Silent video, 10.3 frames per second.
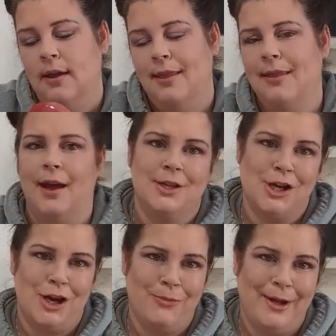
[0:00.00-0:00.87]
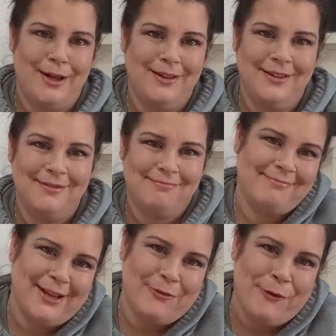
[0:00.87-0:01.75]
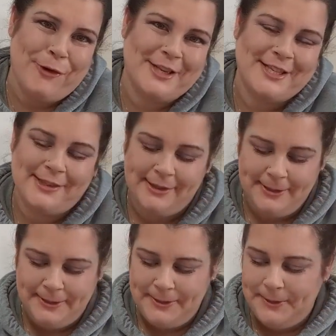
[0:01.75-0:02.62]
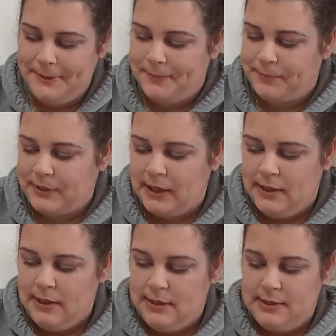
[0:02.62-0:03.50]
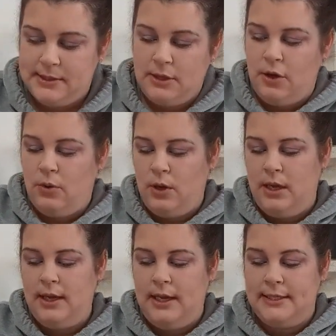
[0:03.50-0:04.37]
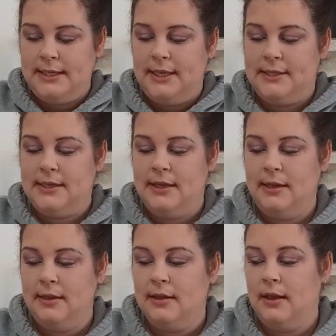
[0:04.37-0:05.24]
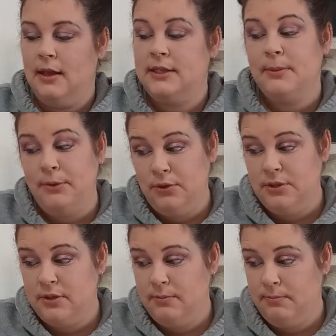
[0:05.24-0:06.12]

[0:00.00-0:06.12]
the eyeshadow palette first. So it says it's a Muse